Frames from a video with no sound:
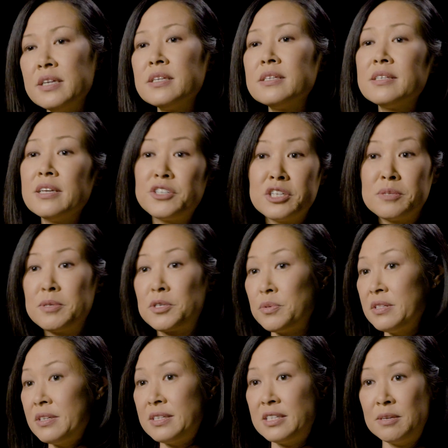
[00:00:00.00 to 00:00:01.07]
such as
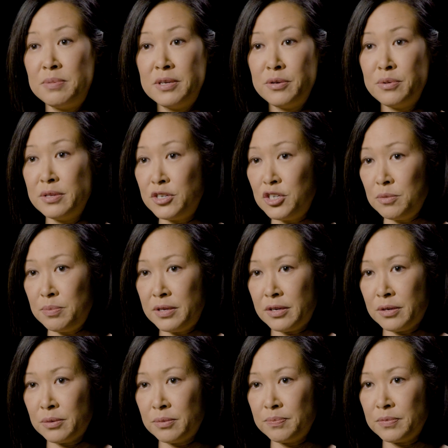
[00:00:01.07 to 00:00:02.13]
between the CPU and the GPU.